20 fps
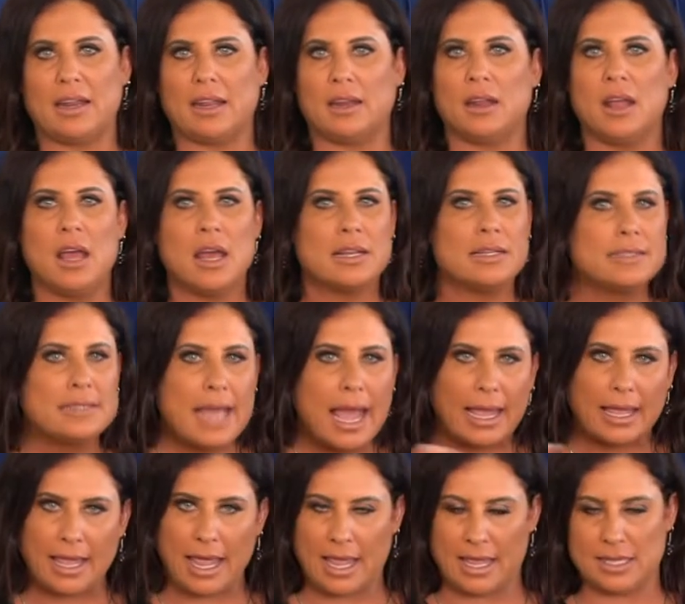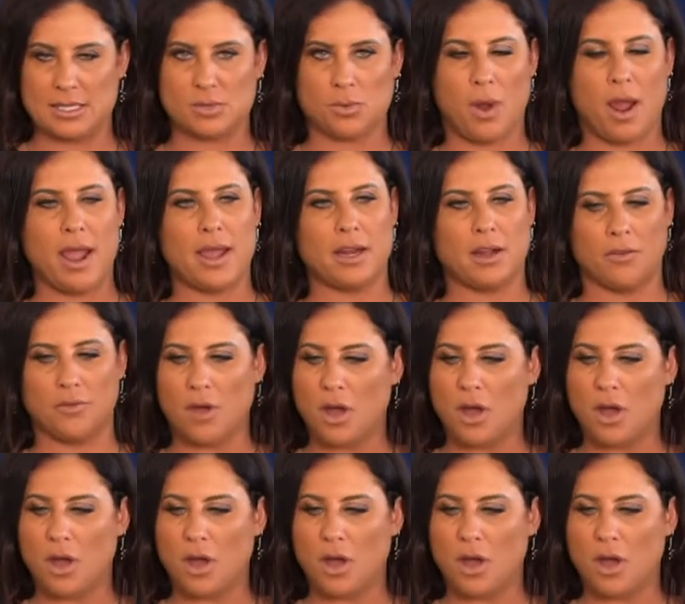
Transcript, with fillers: and decades, right, of